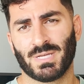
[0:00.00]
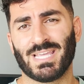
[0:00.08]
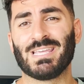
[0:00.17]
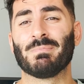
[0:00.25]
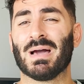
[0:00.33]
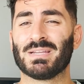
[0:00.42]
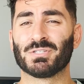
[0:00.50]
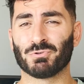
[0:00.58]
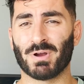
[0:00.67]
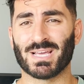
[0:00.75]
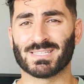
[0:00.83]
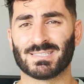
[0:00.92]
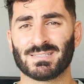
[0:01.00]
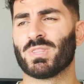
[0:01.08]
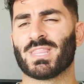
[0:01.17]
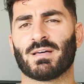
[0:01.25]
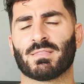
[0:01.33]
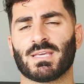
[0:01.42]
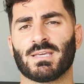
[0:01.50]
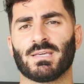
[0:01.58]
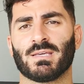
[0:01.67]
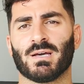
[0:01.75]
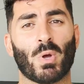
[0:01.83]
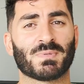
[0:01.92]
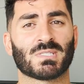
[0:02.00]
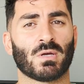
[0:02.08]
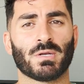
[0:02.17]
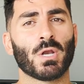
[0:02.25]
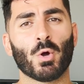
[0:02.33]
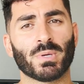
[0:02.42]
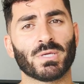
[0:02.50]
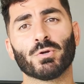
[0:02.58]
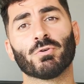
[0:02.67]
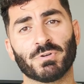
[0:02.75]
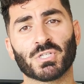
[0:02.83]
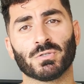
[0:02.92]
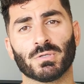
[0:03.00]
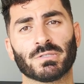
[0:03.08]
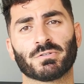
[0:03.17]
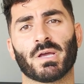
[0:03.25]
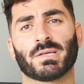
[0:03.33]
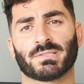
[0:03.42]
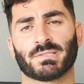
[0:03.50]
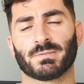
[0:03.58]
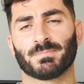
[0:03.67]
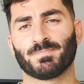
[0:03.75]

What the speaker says: email address without the website knowing your original address.